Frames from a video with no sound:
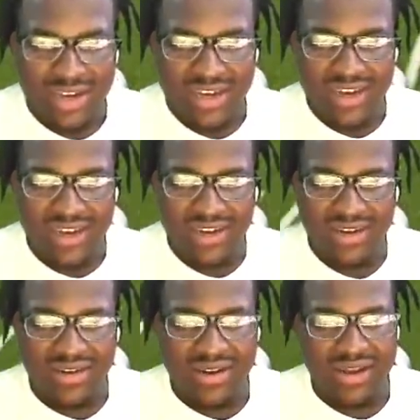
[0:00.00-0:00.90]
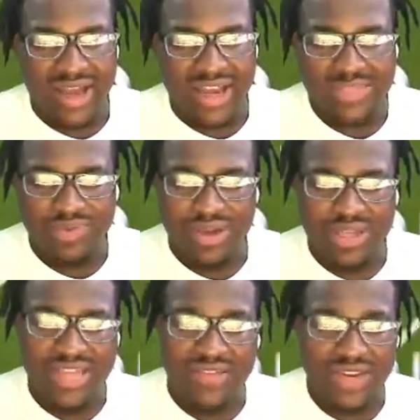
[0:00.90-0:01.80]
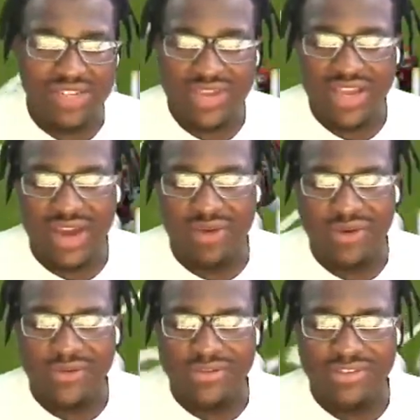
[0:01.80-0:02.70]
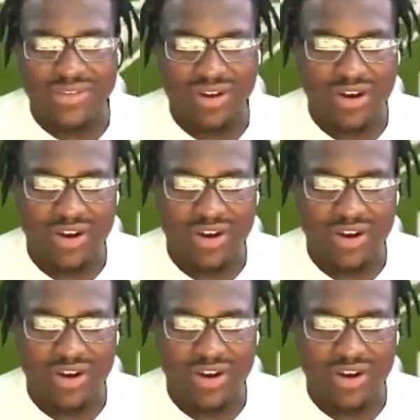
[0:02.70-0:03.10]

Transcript: At this point, it's not even us. We're getting outcoached.